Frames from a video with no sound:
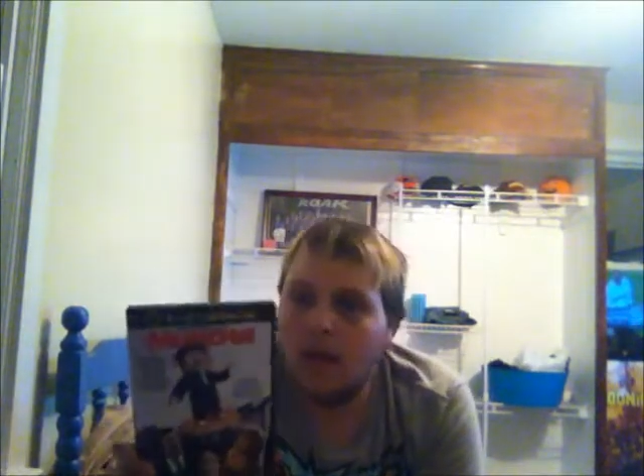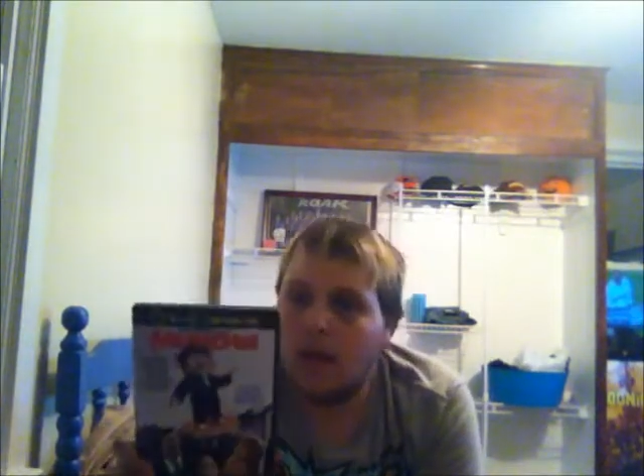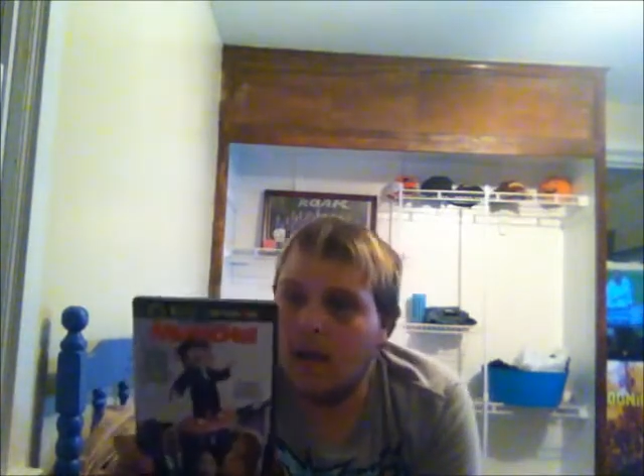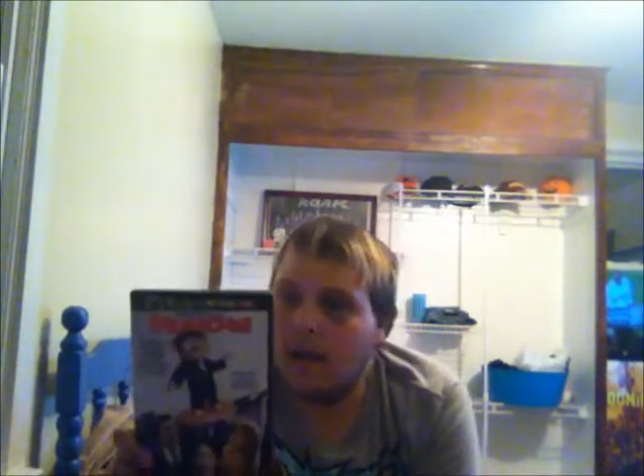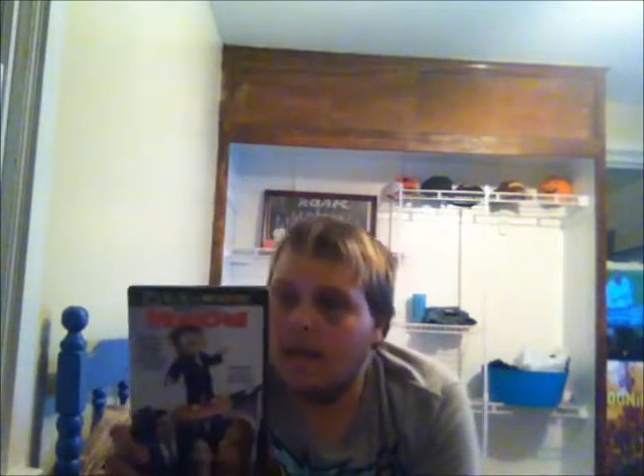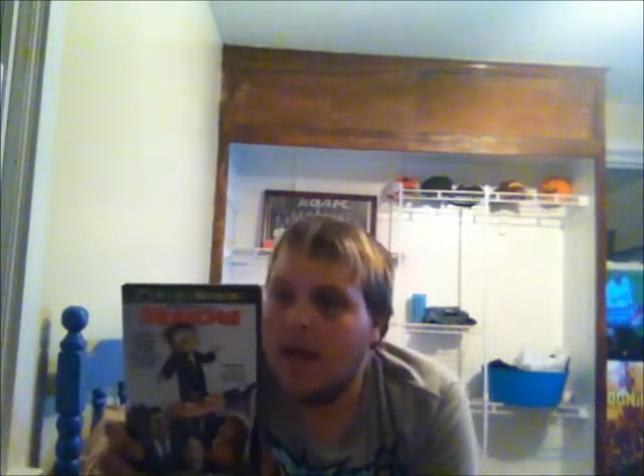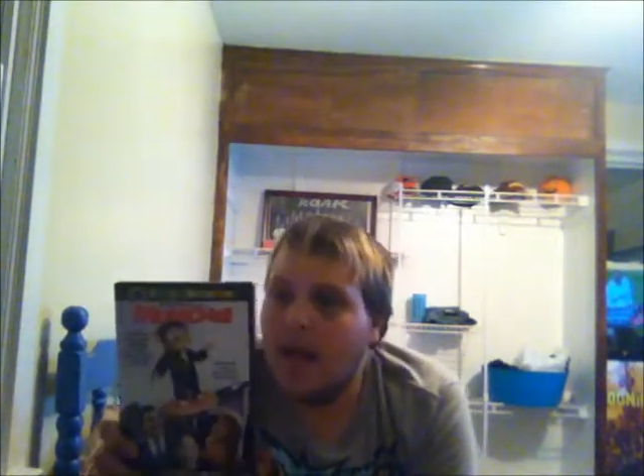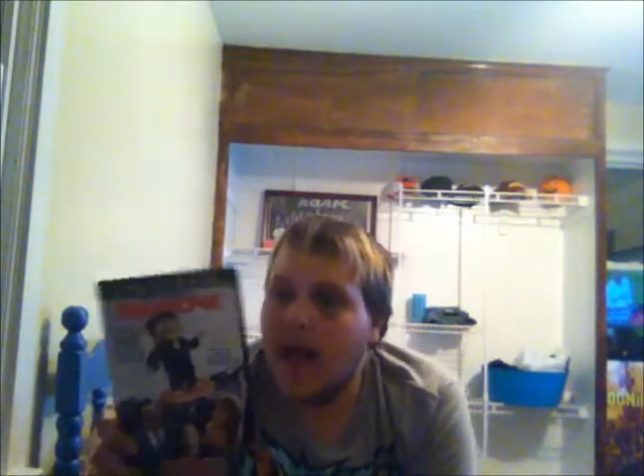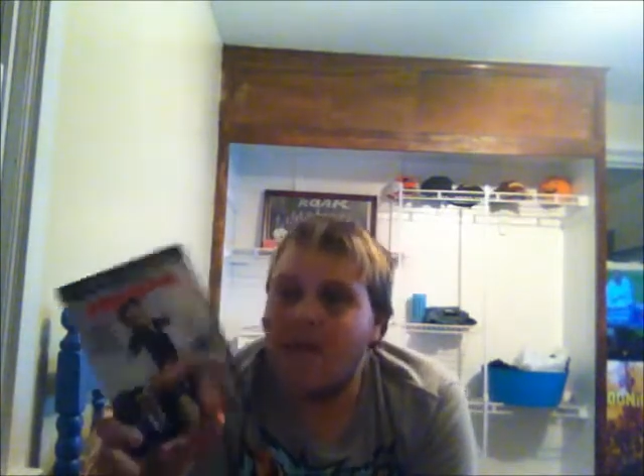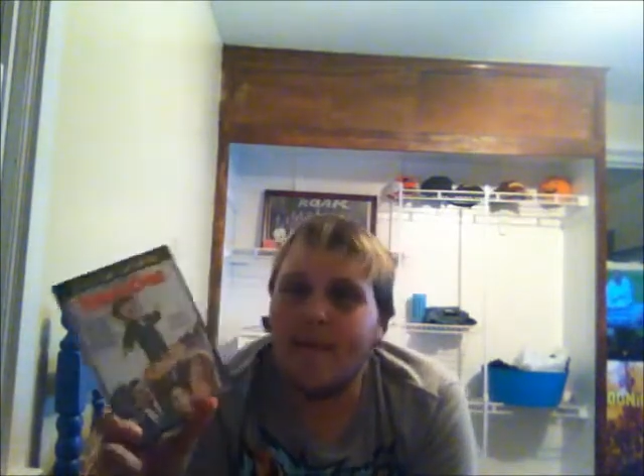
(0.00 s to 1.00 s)
Um,
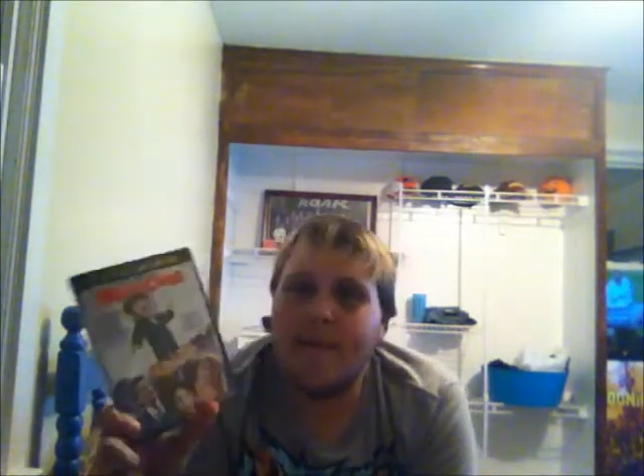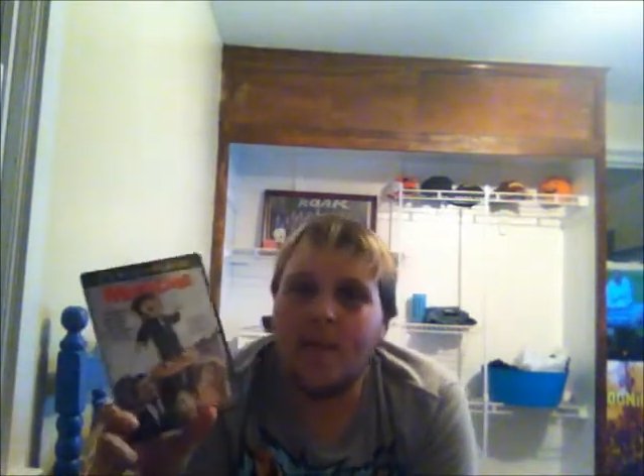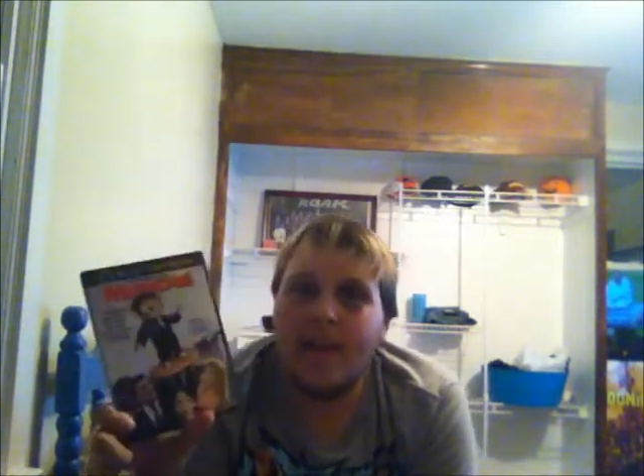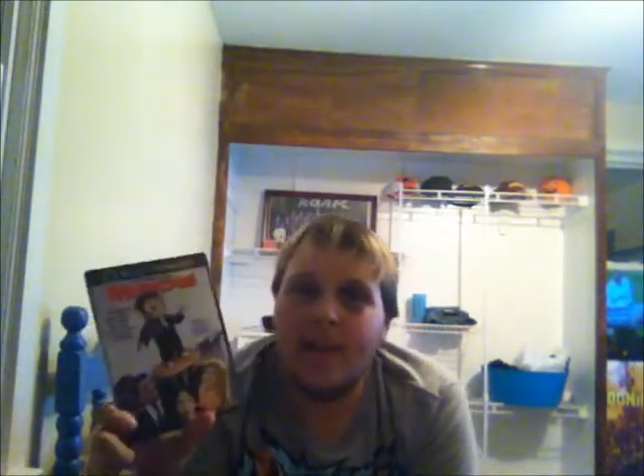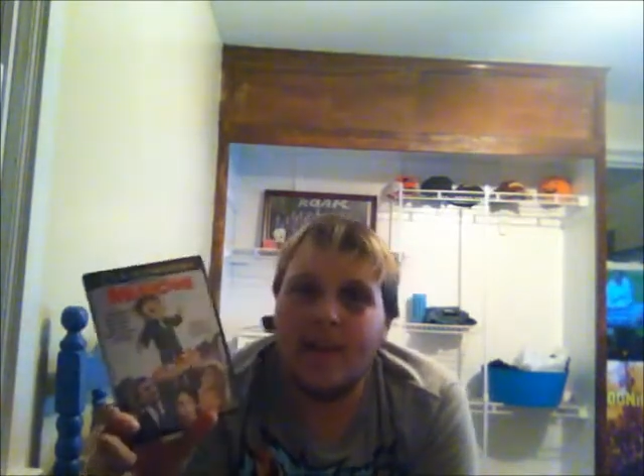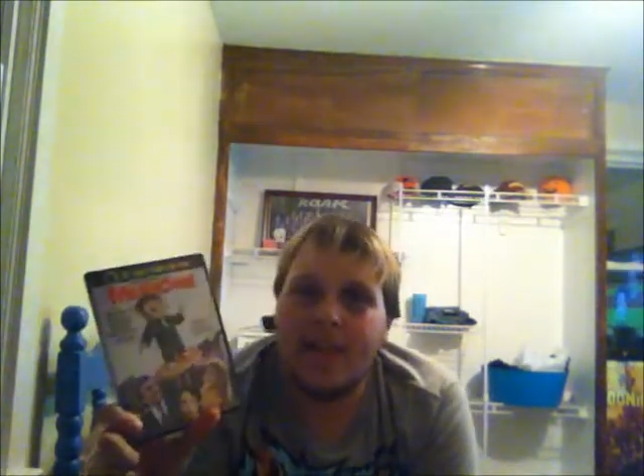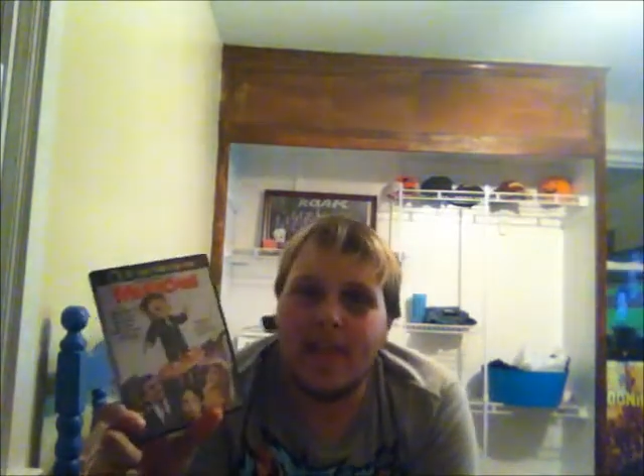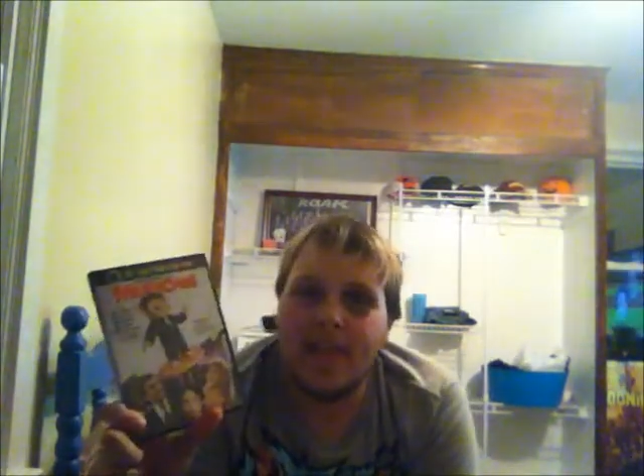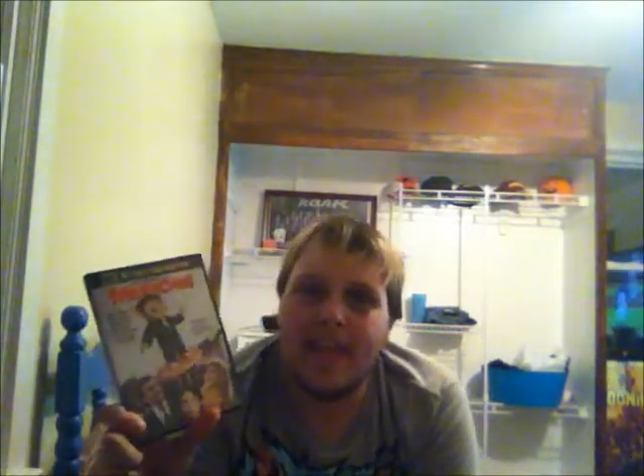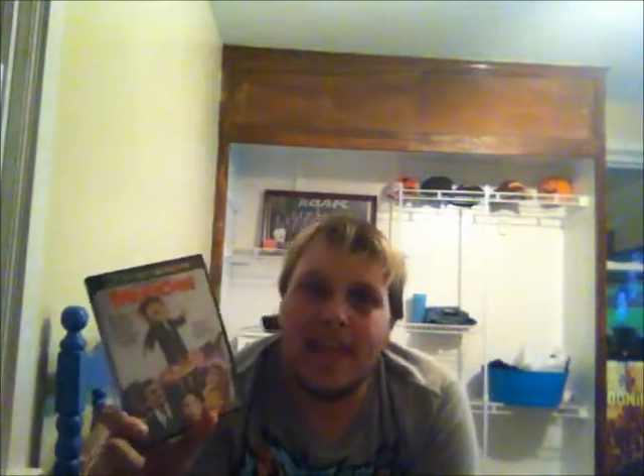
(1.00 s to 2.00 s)
I remember renting this
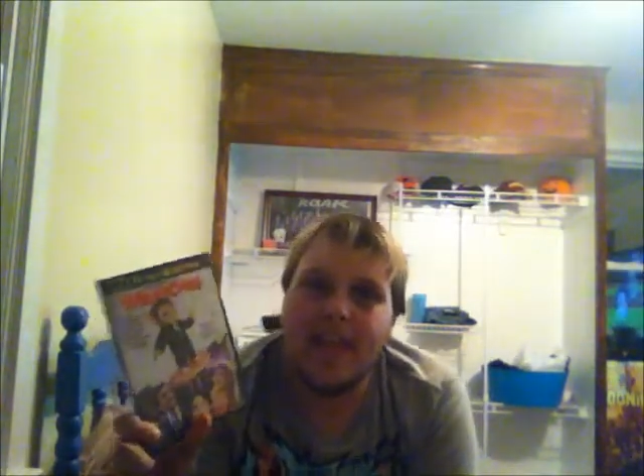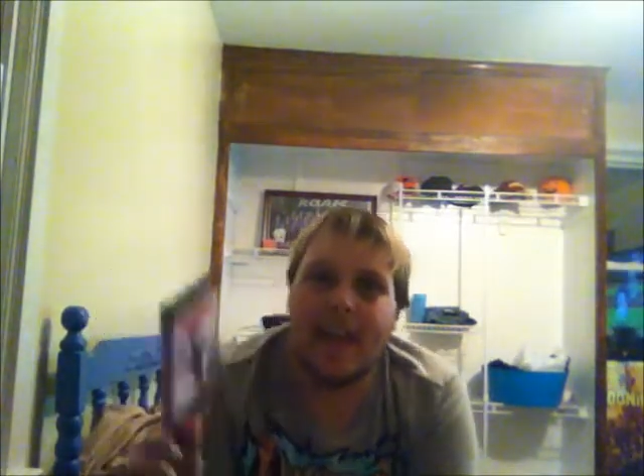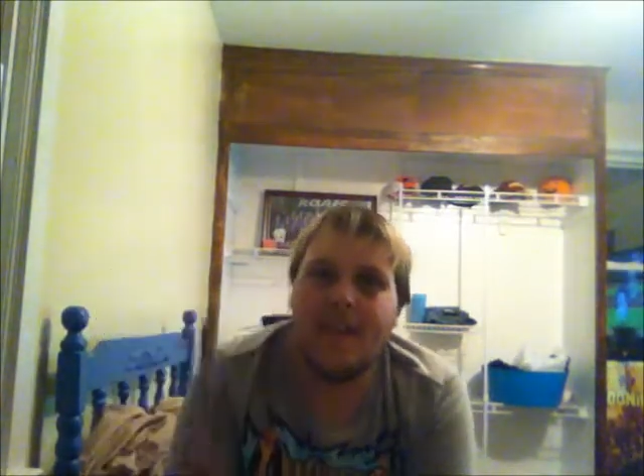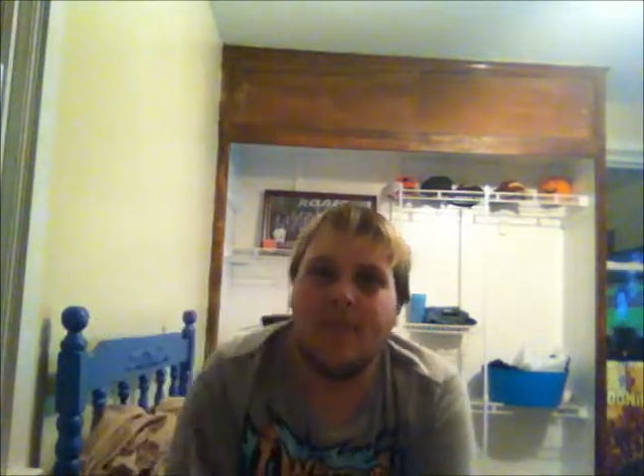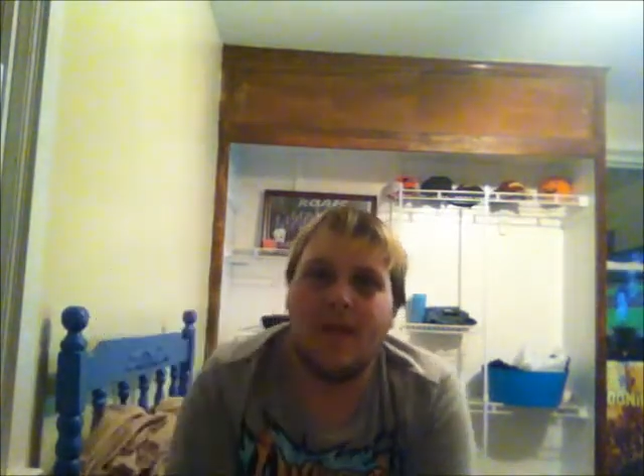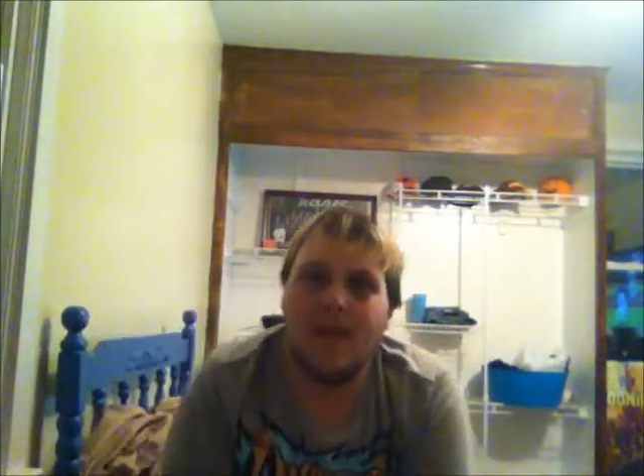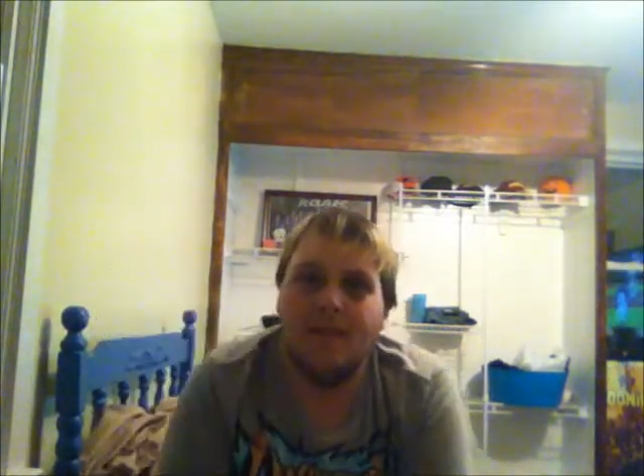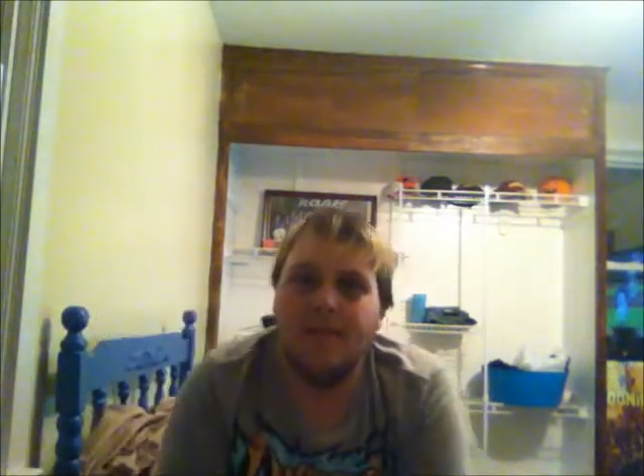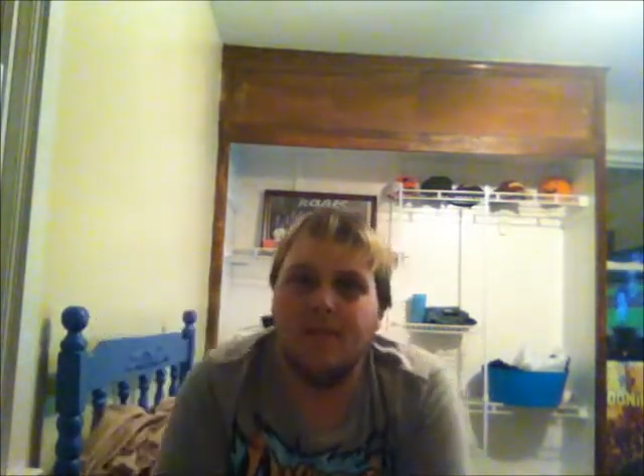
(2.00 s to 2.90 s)
as a kid at the,